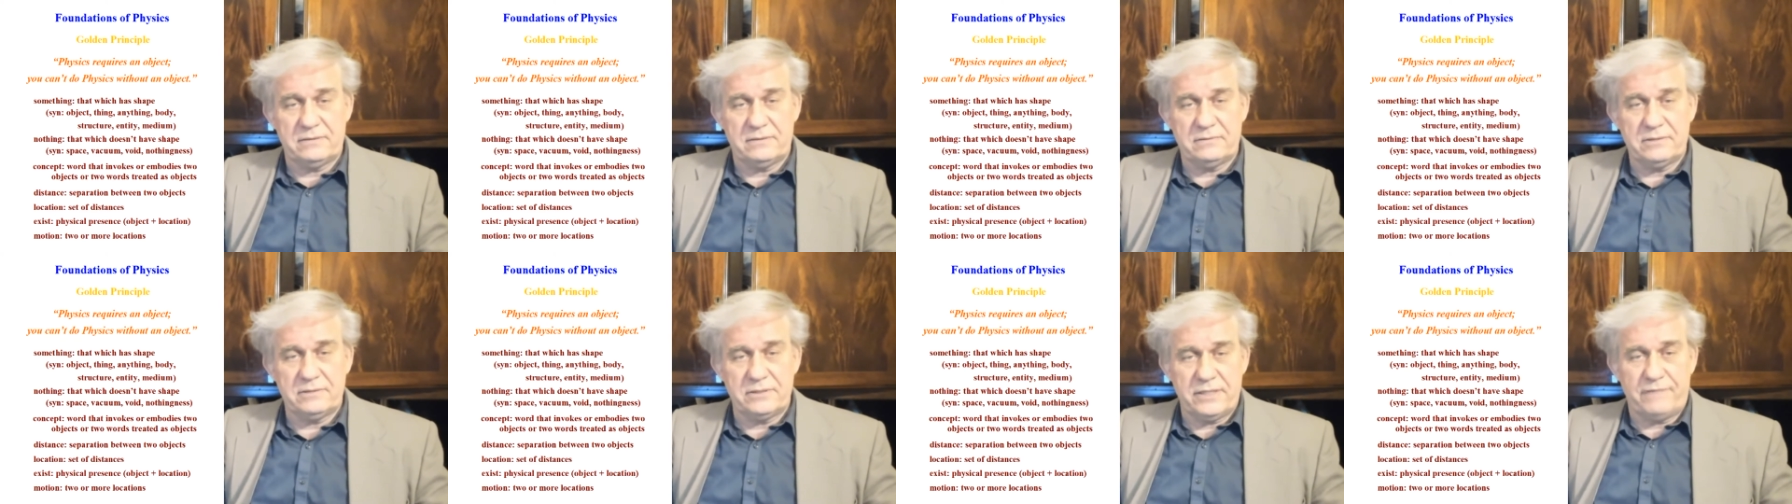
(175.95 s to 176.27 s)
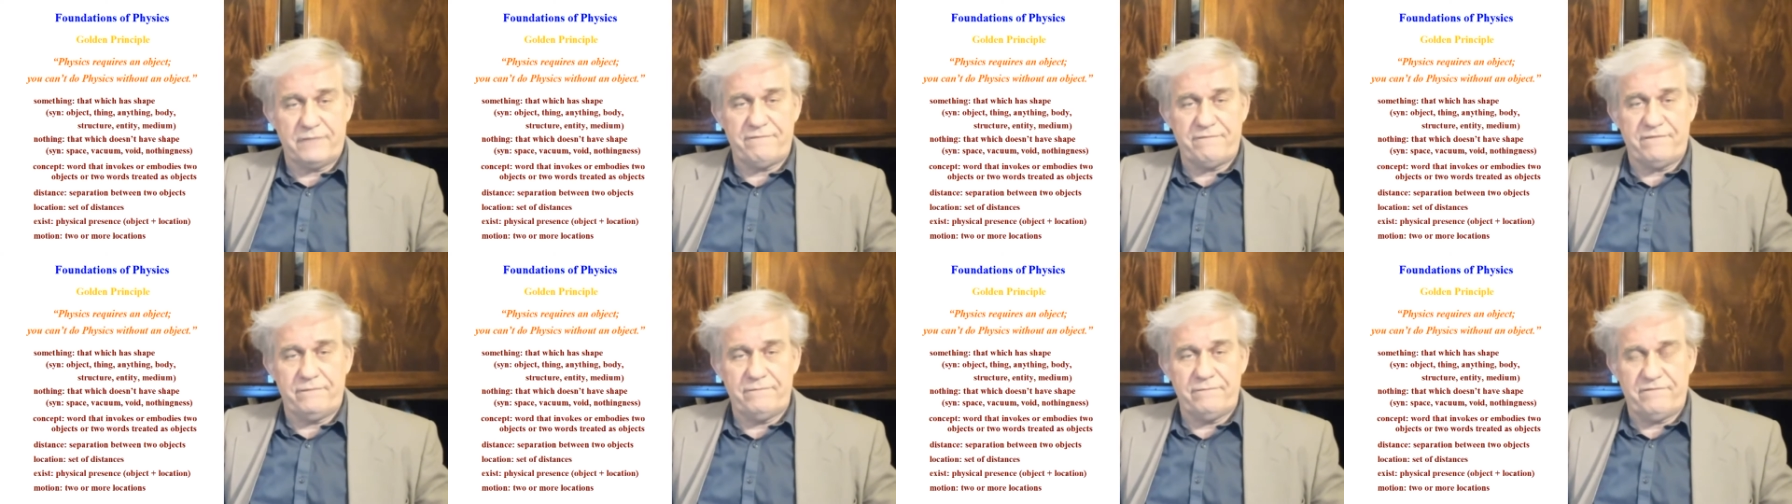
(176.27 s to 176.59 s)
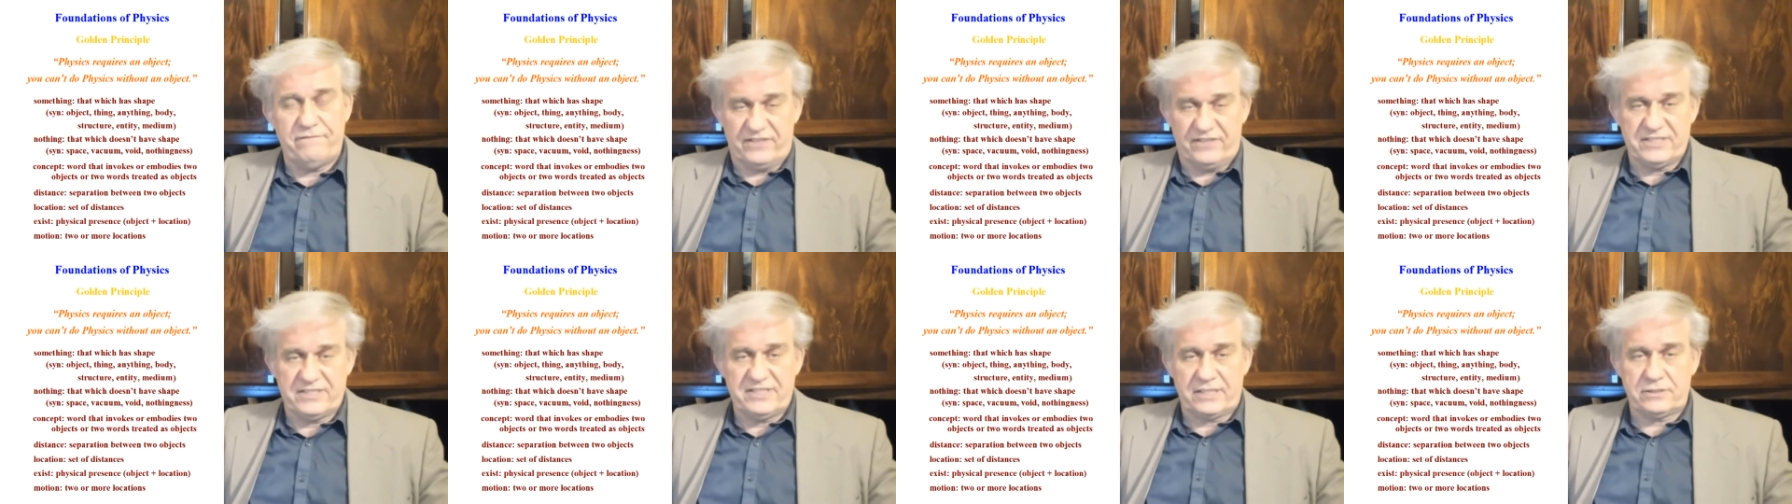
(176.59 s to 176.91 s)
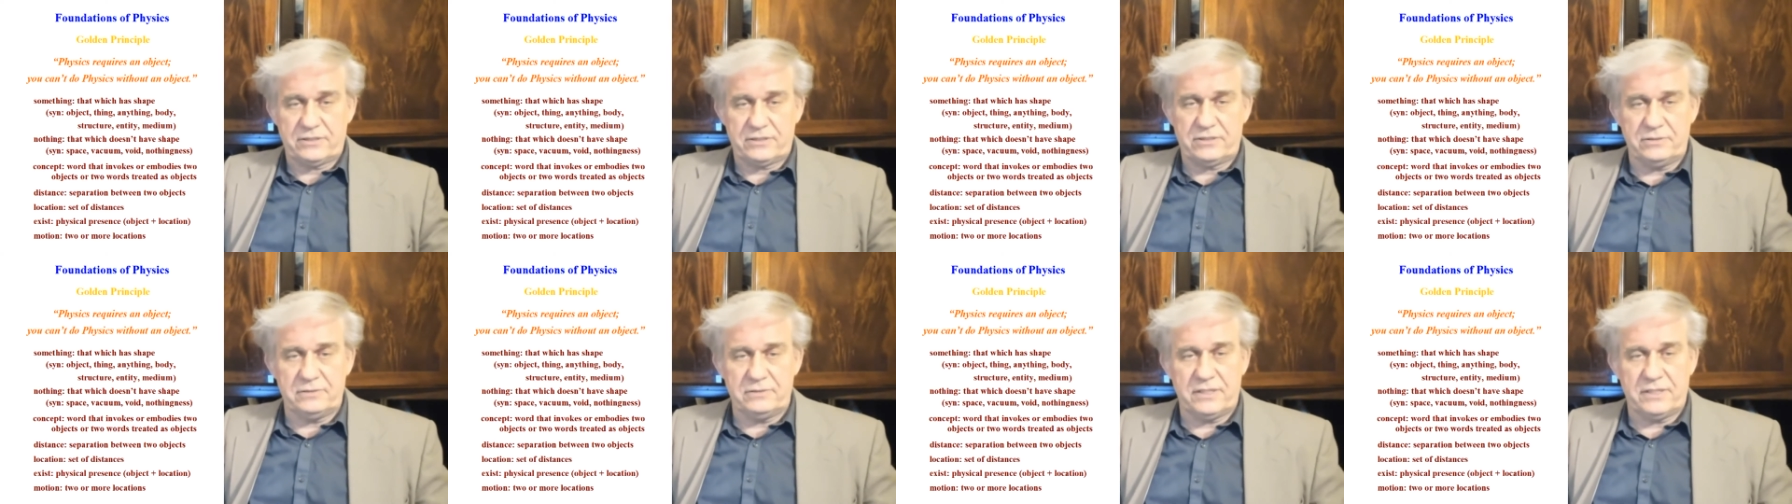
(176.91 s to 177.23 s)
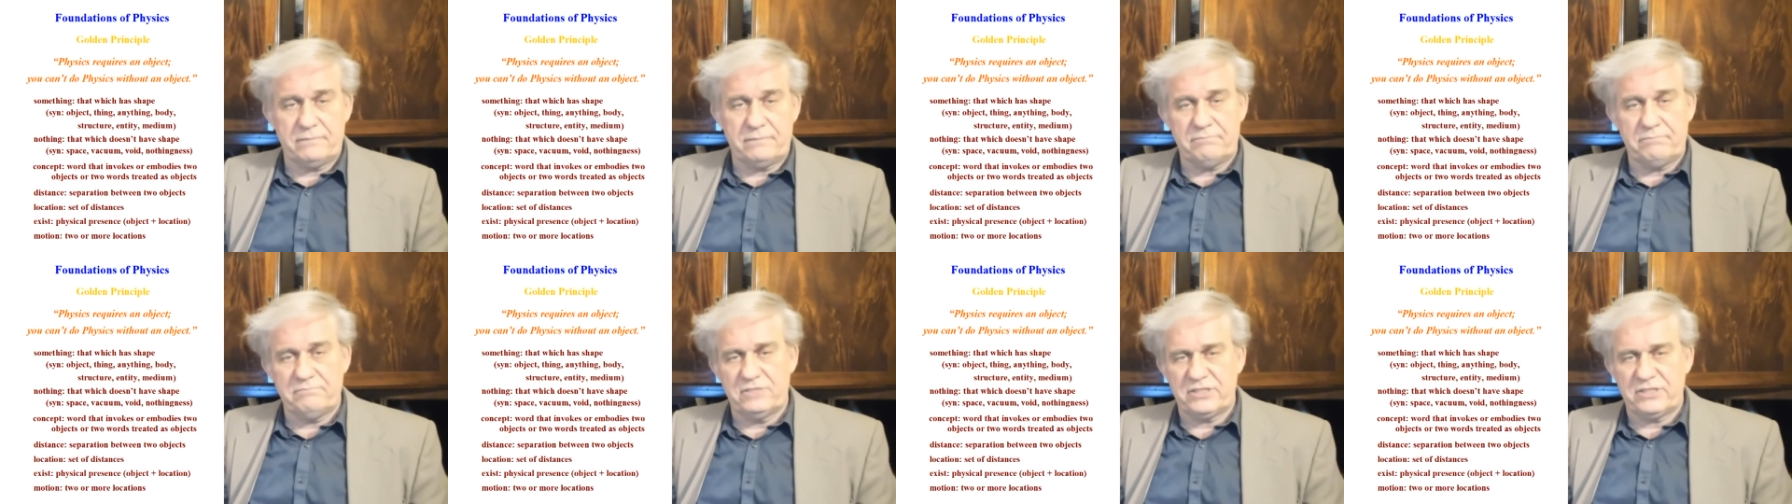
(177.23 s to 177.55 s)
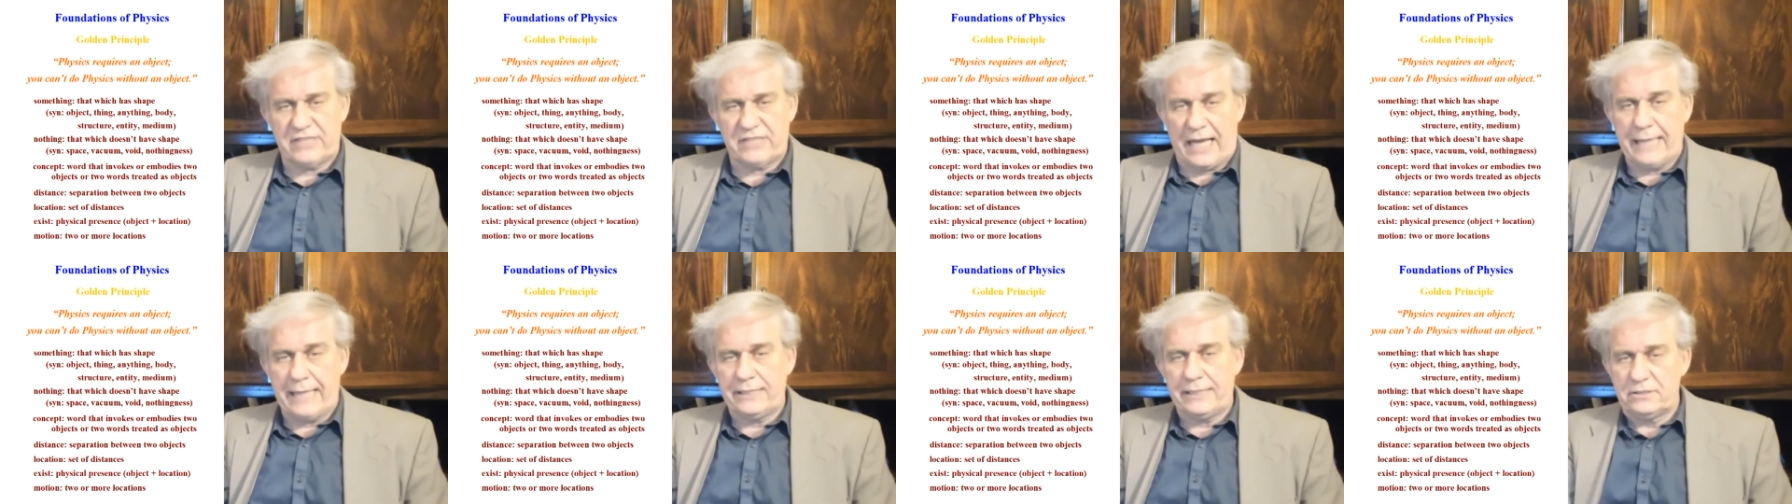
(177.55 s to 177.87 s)
you did physics, you did
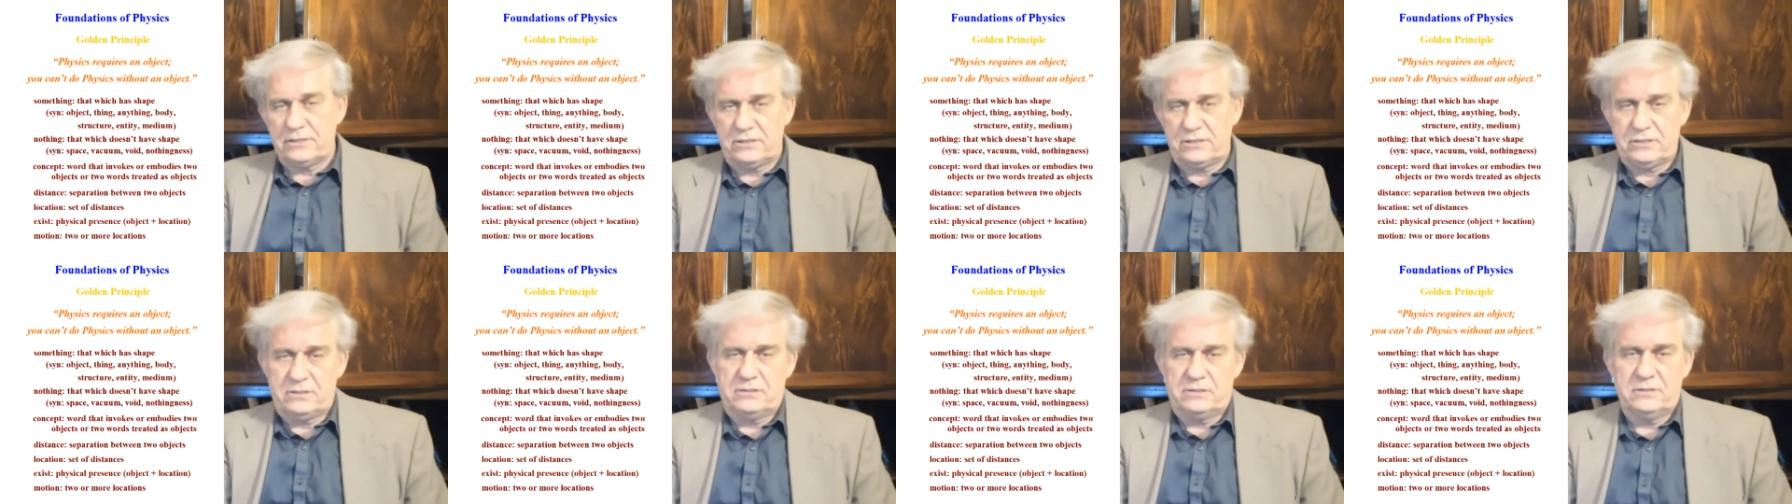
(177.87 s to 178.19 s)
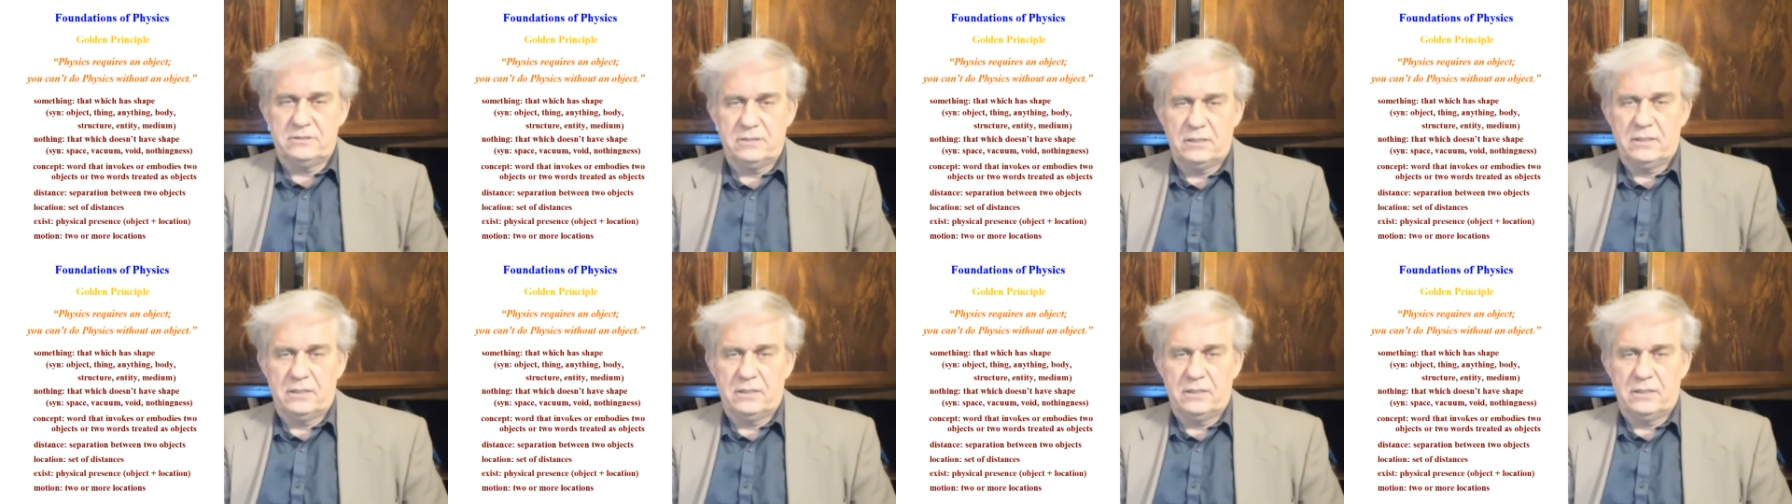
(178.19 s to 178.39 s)
science.